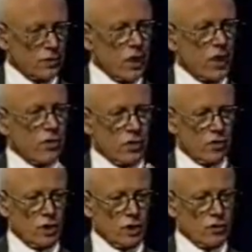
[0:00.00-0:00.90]
to have a
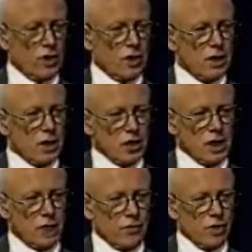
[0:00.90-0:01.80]
greater
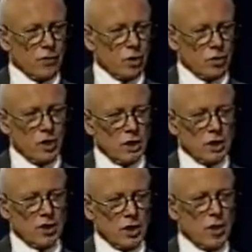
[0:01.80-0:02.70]
self-image. But at
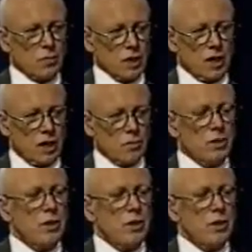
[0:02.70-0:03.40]
the same time,